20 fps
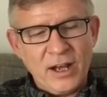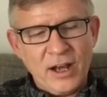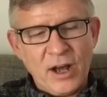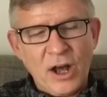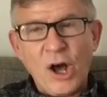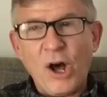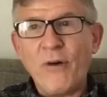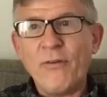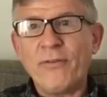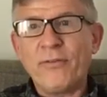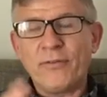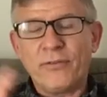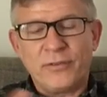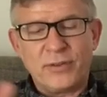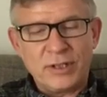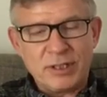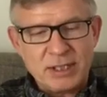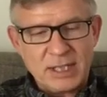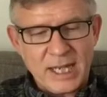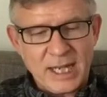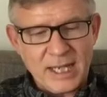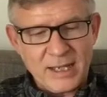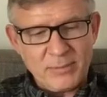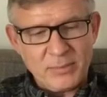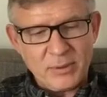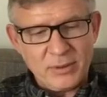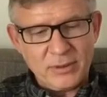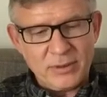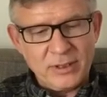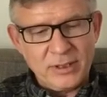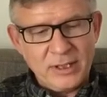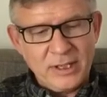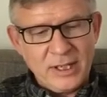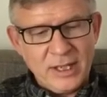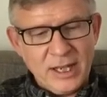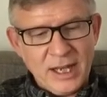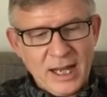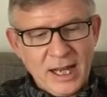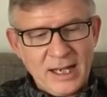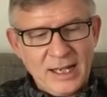off the table
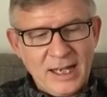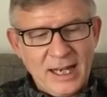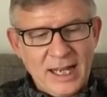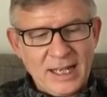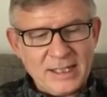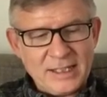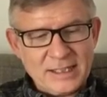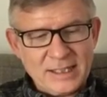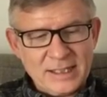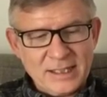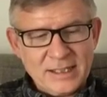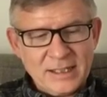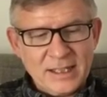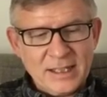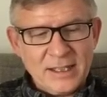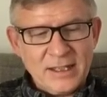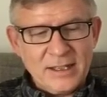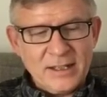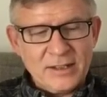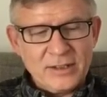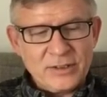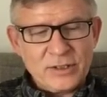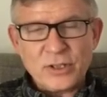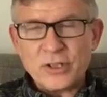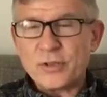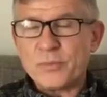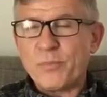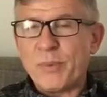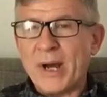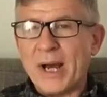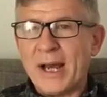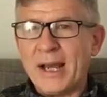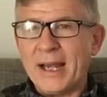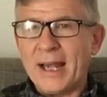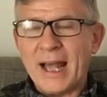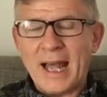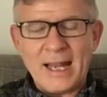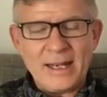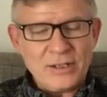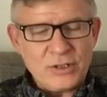and landed just by
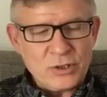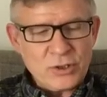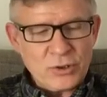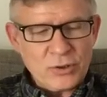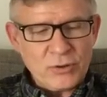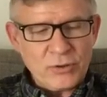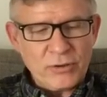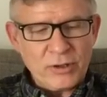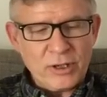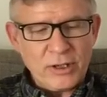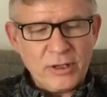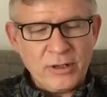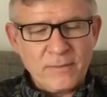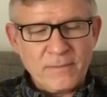Aunt Dora